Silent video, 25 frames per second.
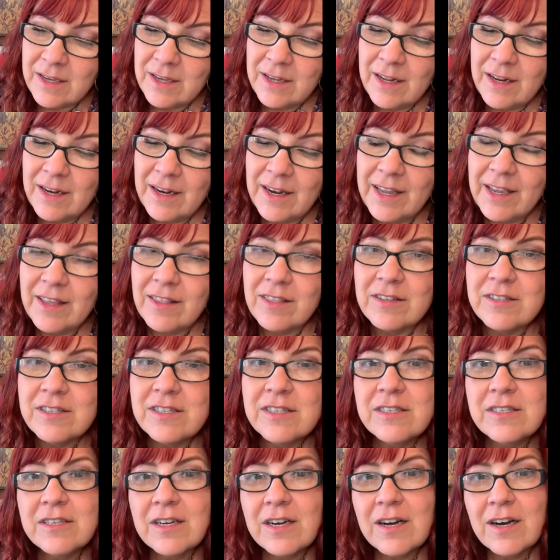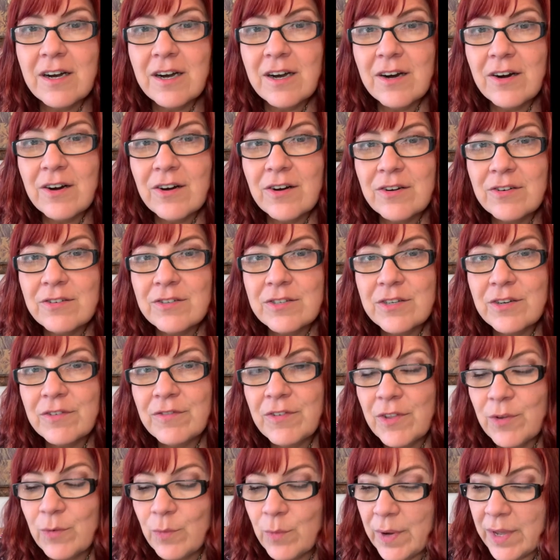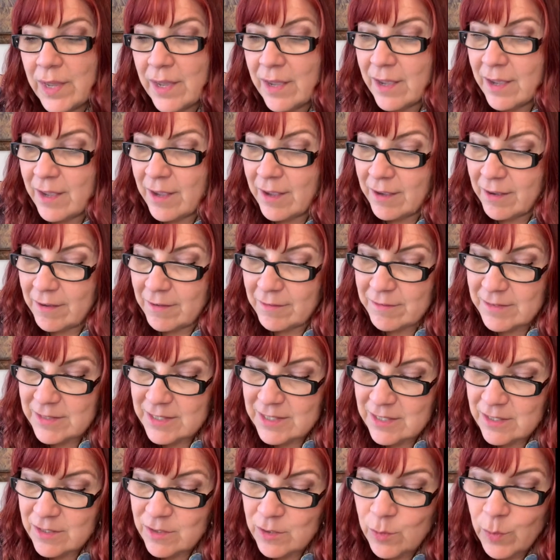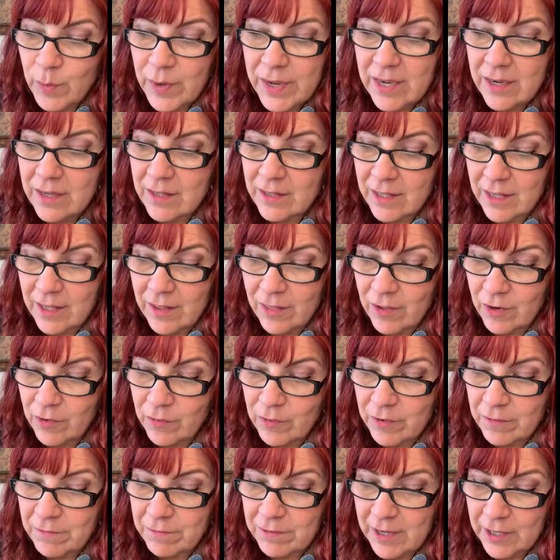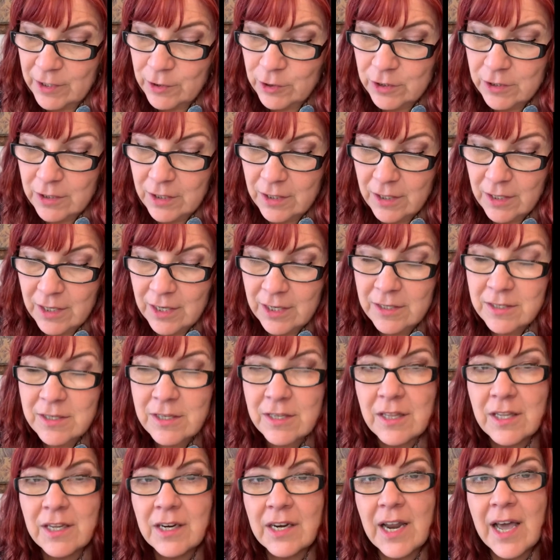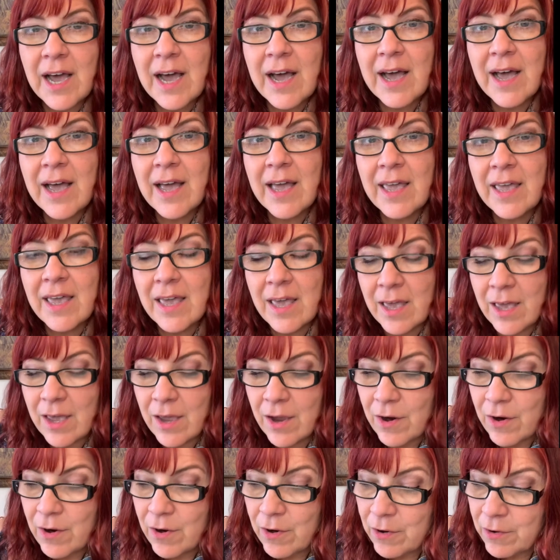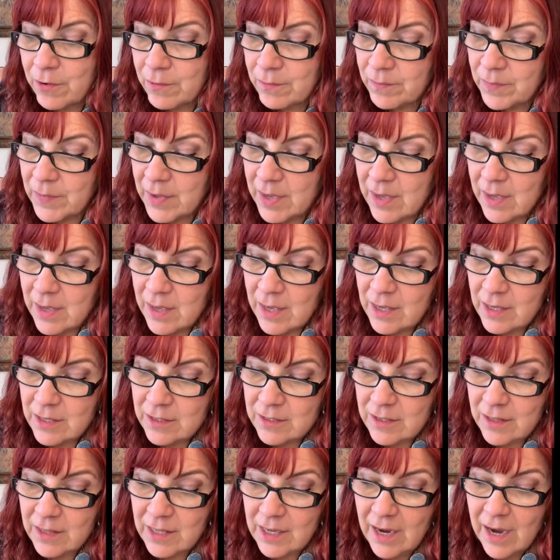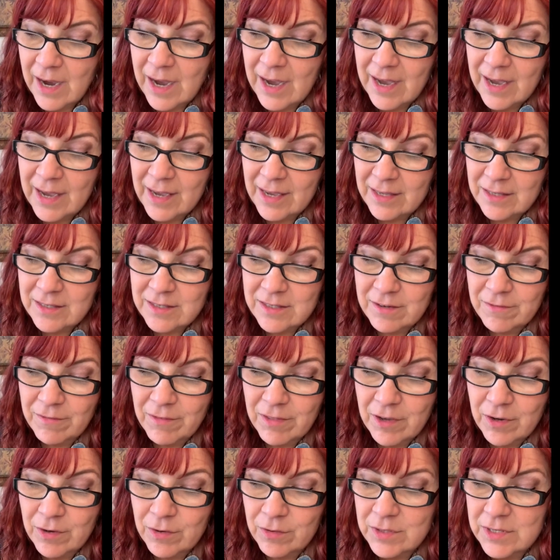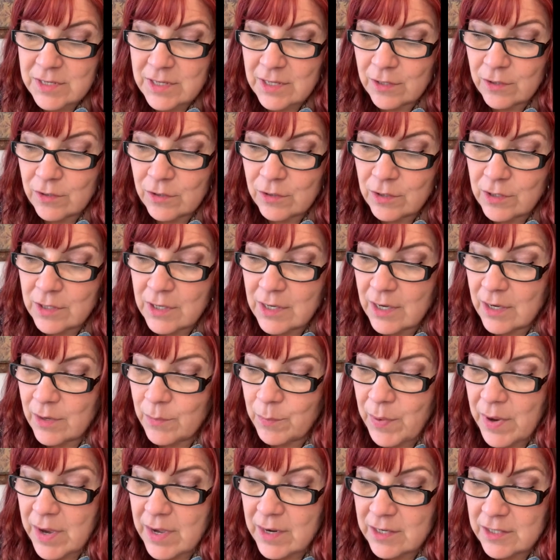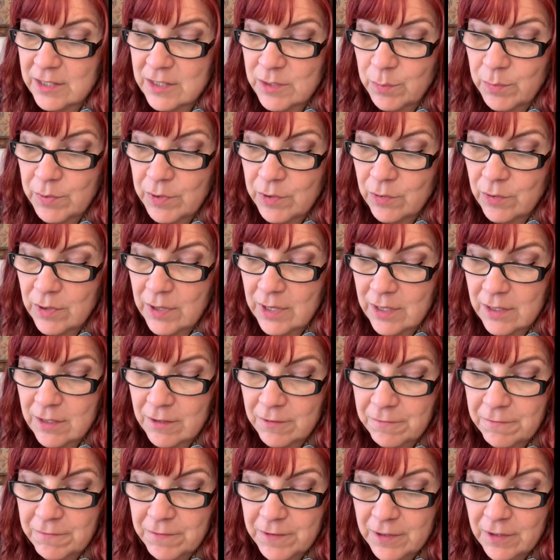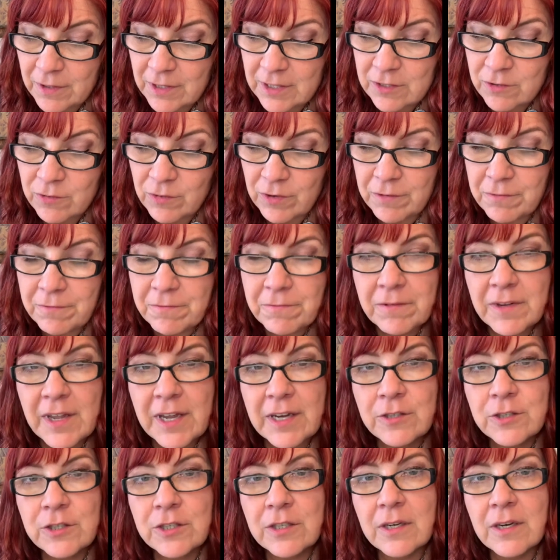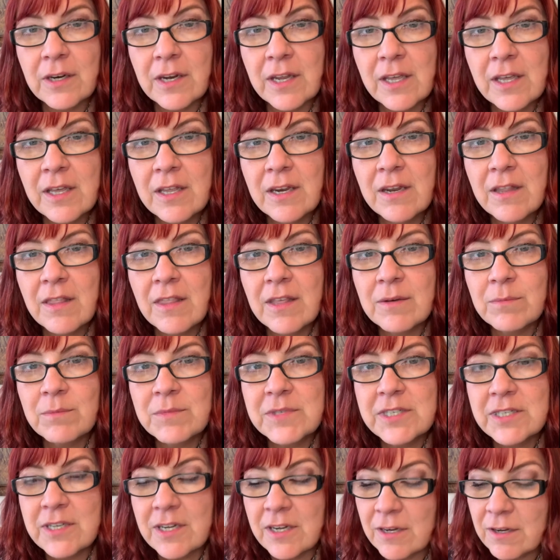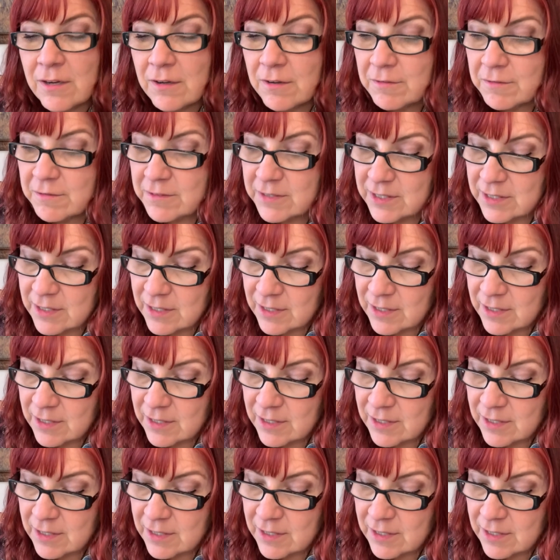like the stars over the waves, twinkling their reflection into the nigh air, into the eyes of those that look upon its beauty to feel its reflection in themselves.